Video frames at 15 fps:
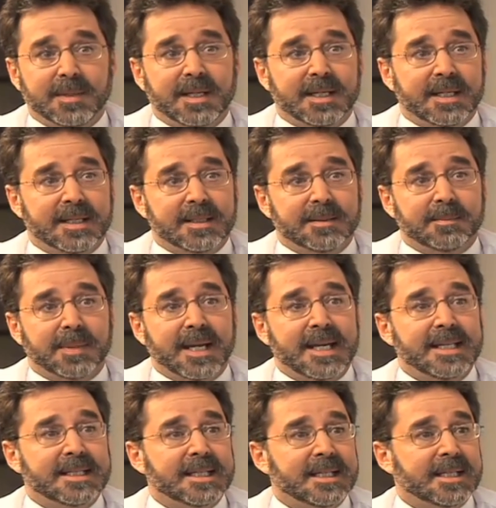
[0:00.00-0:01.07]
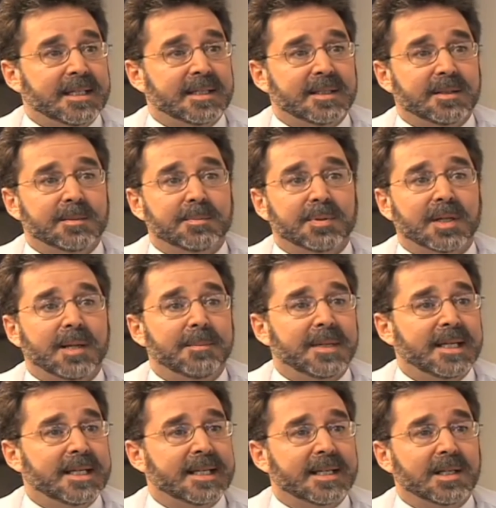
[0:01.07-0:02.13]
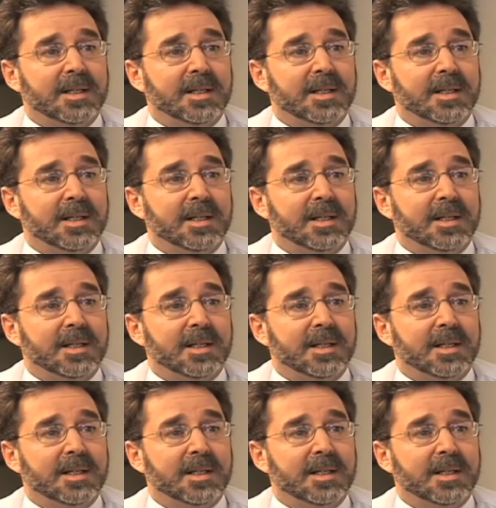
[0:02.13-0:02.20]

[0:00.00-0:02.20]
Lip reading: Came in and painted and plumbing